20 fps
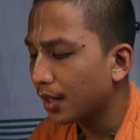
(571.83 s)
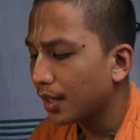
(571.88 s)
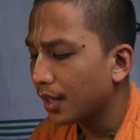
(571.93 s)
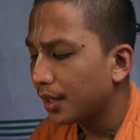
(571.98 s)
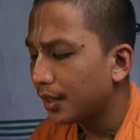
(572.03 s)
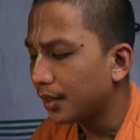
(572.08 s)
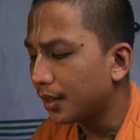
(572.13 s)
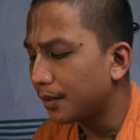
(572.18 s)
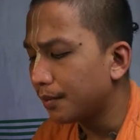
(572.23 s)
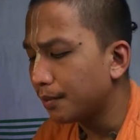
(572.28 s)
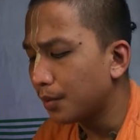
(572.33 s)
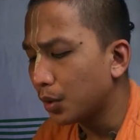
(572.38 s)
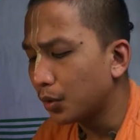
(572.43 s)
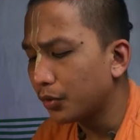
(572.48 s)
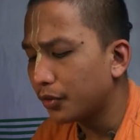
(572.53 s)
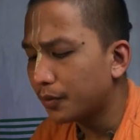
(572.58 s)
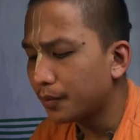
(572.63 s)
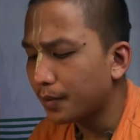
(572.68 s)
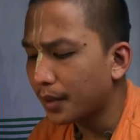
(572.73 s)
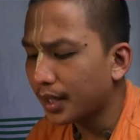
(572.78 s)
Then
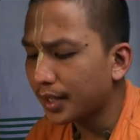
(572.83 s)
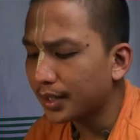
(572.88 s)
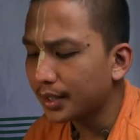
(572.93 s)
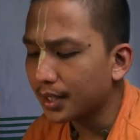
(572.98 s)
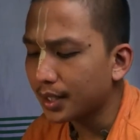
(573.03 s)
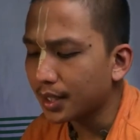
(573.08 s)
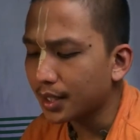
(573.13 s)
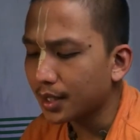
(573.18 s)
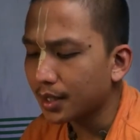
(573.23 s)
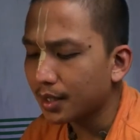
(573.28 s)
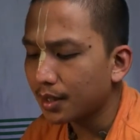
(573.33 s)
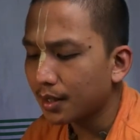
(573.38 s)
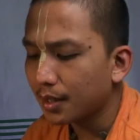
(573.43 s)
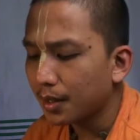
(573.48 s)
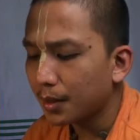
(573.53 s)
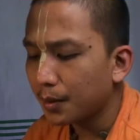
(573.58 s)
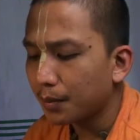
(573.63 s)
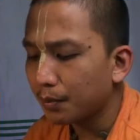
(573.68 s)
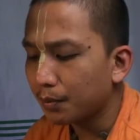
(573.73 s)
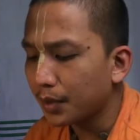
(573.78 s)
both parties
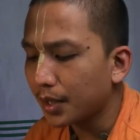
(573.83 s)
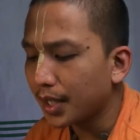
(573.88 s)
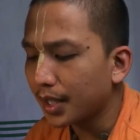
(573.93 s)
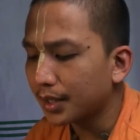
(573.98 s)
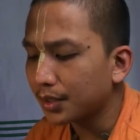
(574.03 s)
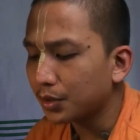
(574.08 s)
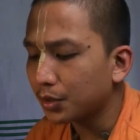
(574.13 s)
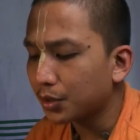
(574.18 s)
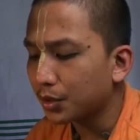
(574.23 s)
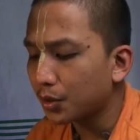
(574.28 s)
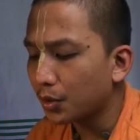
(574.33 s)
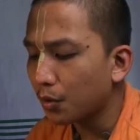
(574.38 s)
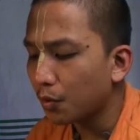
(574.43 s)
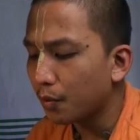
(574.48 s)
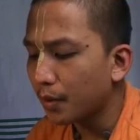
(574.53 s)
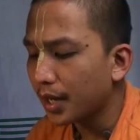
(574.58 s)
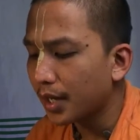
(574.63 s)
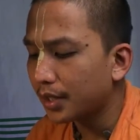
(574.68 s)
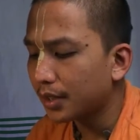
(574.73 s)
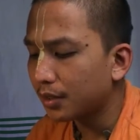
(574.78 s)
began to throw
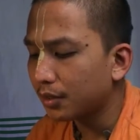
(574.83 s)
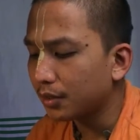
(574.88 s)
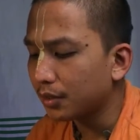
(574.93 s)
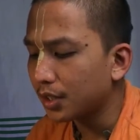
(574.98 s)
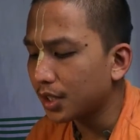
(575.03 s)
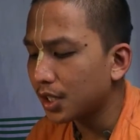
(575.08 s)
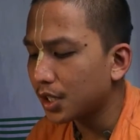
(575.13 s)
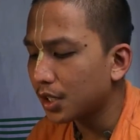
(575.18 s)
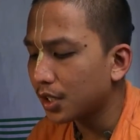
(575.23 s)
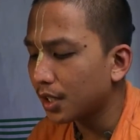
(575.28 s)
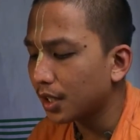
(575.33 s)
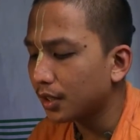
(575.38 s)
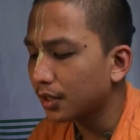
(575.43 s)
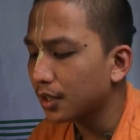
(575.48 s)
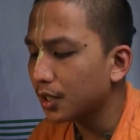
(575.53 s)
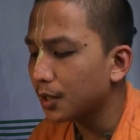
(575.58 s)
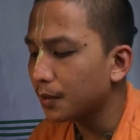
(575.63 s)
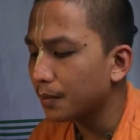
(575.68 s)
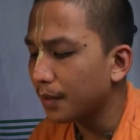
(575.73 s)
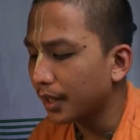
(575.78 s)
butter on each
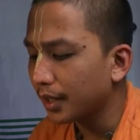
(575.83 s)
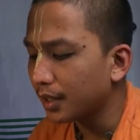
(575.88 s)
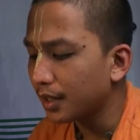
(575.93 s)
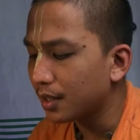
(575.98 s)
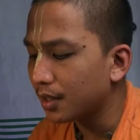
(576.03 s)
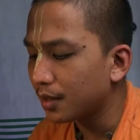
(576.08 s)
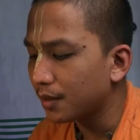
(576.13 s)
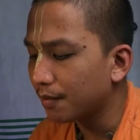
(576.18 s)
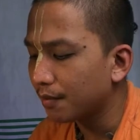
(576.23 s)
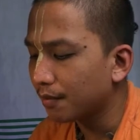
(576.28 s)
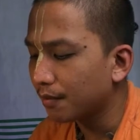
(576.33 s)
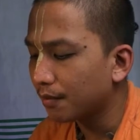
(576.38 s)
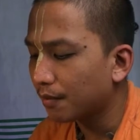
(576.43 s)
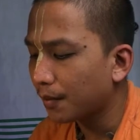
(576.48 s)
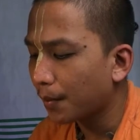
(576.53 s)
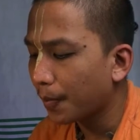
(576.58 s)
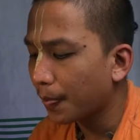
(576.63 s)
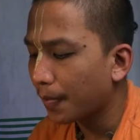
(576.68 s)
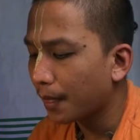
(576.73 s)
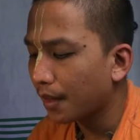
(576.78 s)
other's bodies.
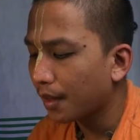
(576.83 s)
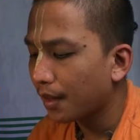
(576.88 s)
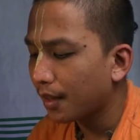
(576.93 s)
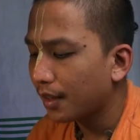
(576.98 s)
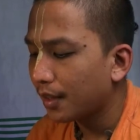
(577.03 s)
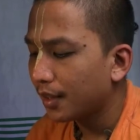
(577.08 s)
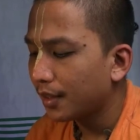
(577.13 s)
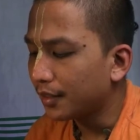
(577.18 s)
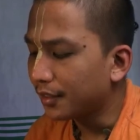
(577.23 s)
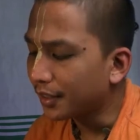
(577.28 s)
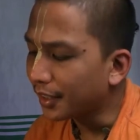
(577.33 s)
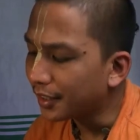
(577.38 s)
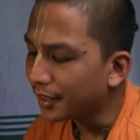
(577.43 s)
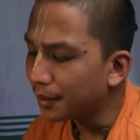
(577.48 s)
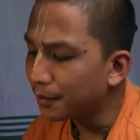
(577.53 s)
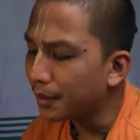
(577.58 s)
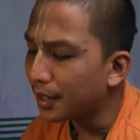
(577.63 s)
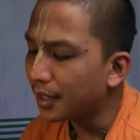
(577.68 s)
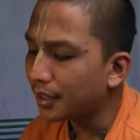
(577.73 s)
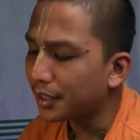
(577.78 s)
Nanda
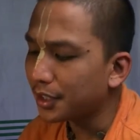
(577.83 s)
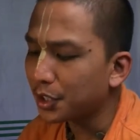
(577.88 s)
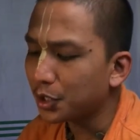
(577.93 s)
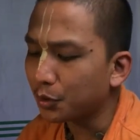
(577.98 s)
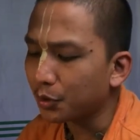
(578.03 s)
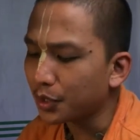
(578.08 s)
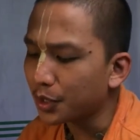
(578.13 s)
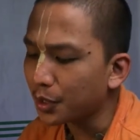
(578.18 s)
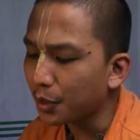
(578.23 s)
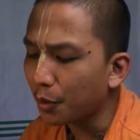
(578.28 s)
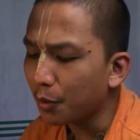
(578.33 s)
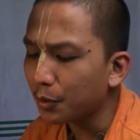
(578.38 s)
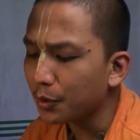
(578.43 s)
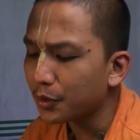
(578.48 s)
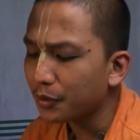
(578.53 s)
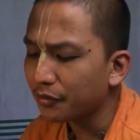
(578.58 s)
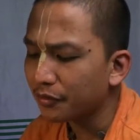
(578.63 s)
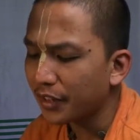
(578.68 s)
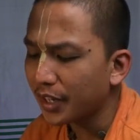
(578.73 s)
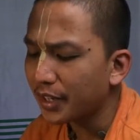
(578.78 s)
Maharaj was
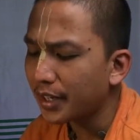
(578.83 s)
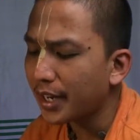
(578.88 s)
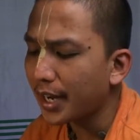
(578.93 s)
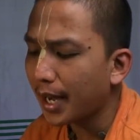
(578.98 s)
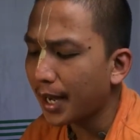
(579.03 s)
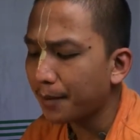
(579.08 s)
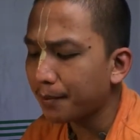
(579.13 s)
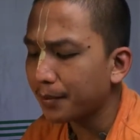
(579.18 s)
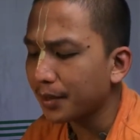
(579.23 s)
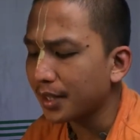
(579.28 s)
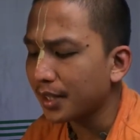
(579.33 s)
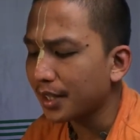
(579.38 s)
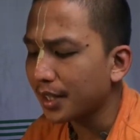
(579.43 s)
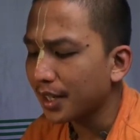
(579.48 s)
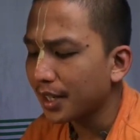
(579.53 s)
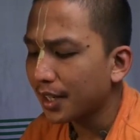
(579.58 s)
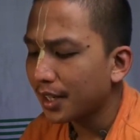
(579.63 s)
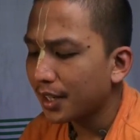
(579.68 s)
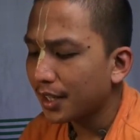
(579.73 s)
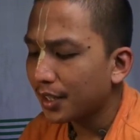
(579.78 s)
also very happy
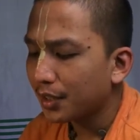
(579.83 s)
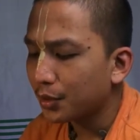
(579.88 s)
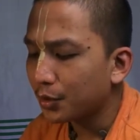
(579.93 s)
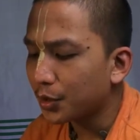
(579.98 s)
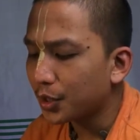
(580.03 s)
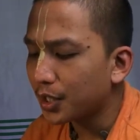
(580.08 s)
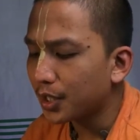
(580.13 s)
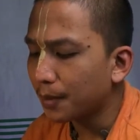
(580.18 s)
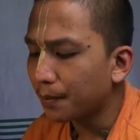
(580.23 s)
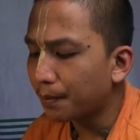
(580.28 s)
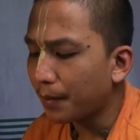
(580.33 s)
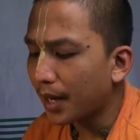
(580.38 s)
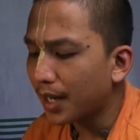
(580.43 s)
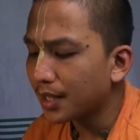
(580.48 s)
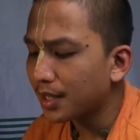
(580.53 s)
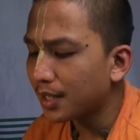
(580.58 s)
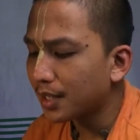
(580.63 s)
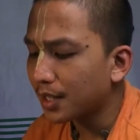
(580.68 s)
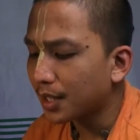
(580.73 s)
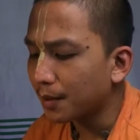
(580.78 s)
to see the
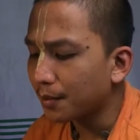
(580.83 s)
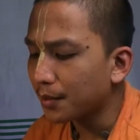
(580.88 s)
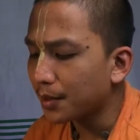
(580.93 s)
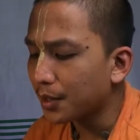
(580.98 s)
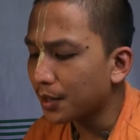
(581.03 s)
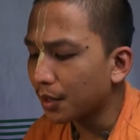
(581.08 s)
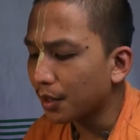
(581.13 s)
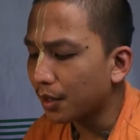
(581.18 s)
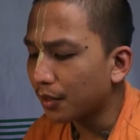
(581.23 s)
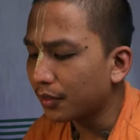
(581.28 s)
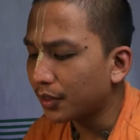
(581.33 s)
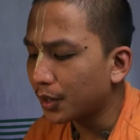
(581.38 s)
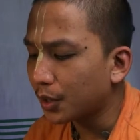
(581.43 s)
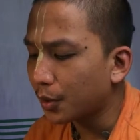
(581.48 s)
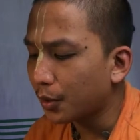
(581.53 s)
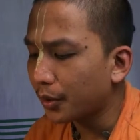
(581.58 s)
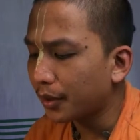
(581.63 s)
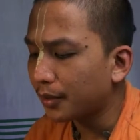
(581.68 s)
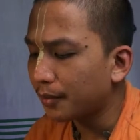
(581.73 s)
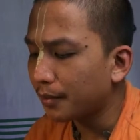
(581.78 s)
pastimes of the
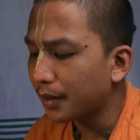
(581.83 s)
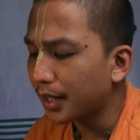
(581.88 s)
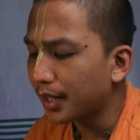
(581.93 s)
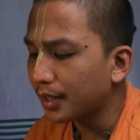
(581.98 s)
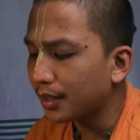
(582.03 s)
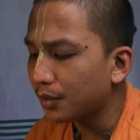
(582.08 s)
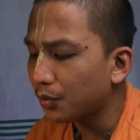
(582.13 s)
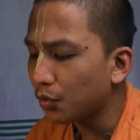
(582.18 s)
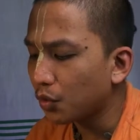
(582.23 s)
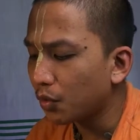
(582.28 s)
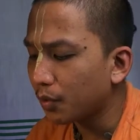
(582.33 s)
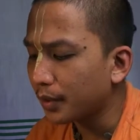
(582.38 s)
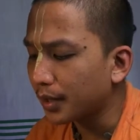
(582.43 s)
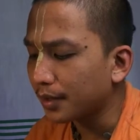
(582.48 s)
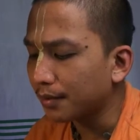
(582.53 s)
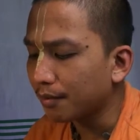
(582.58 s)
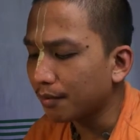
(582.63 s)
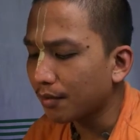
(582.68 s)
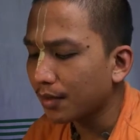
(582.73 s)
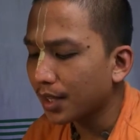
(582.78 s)
cohort men and
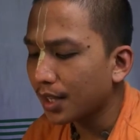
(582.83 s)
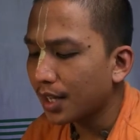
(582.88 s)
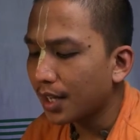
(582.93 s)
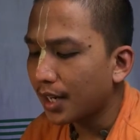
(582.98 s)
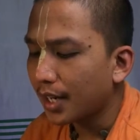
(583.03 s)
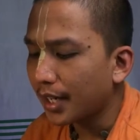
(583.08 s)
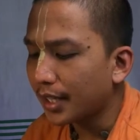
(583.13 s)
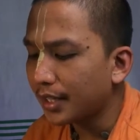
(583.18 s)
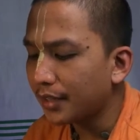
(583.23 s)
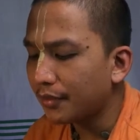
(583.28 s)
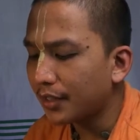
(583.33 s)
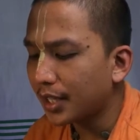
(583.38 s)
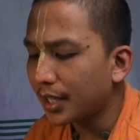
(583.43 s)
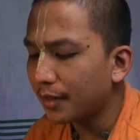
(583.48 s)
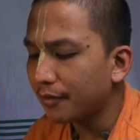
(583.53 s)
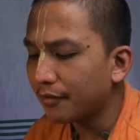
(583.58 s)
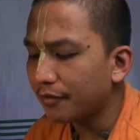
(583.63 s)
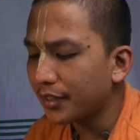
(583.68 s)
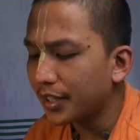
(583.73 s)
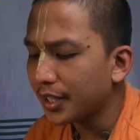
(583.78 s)
women, and he
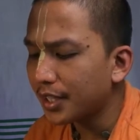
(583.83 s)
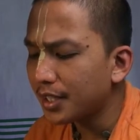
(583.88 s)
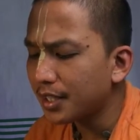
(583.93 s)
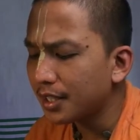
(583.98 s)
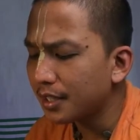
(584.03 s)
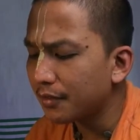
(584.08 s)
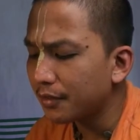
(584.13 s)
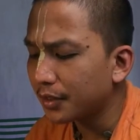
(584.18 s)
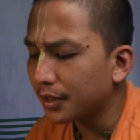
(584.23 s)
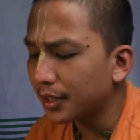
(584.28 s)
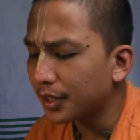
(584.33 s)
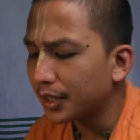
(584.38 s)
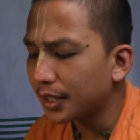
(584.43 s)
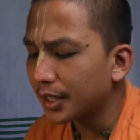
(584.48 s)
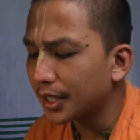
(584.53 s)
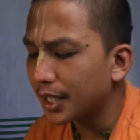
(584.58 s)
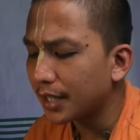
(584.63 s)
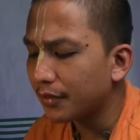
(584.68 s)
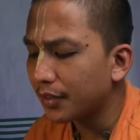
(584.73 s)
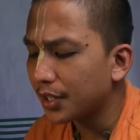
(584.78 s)
became very liberal in
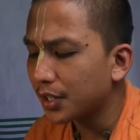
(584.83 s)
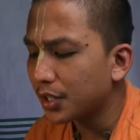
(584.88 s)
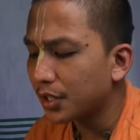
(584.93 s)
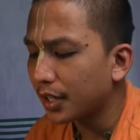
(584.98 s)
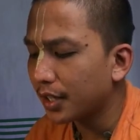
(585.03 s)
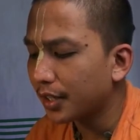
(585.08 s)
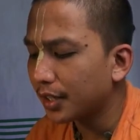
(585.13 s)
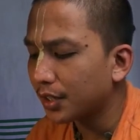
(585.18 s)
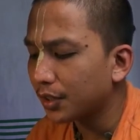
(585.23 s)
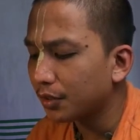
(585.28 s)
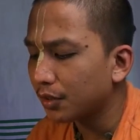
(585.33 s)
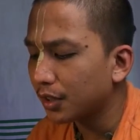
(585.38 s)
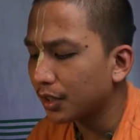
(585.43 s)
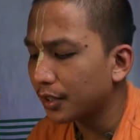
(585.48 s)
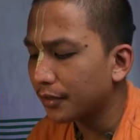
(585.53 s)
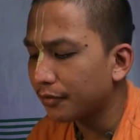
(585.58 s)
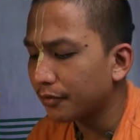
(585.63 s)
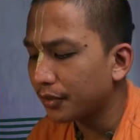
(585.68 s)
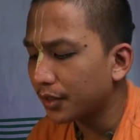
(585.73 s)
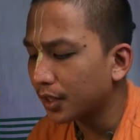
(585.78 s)
giving charity to
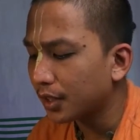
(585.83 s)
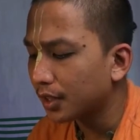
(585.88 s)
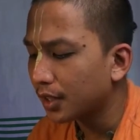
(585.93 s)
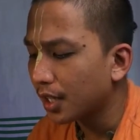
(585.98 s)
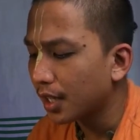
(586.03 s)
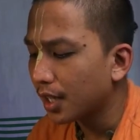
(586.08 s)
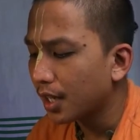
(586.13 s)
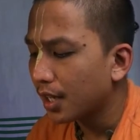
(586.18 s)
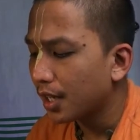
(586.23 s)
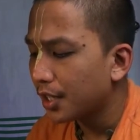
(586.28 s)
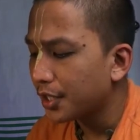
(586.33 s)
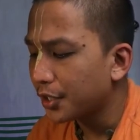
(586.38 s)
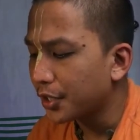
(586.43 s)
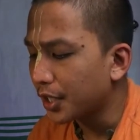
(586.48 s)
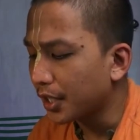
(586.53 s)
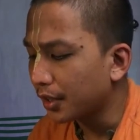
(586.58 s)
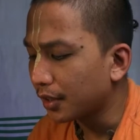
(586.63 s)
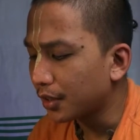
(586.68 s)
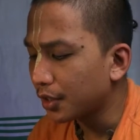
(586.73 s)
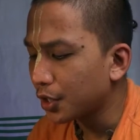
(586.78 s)
different
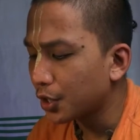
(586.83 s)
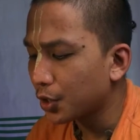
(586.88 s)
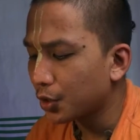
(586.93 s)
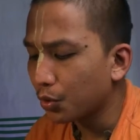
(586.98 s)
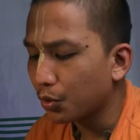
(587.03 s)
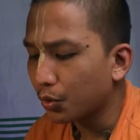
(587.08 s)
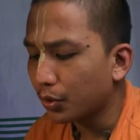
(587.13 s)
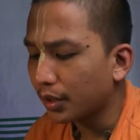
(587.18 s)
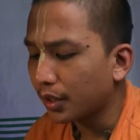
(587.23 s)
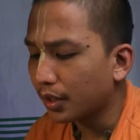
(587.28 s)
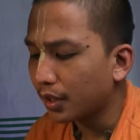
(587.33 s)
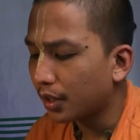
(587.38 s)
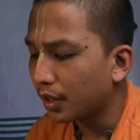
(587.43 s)
singers who were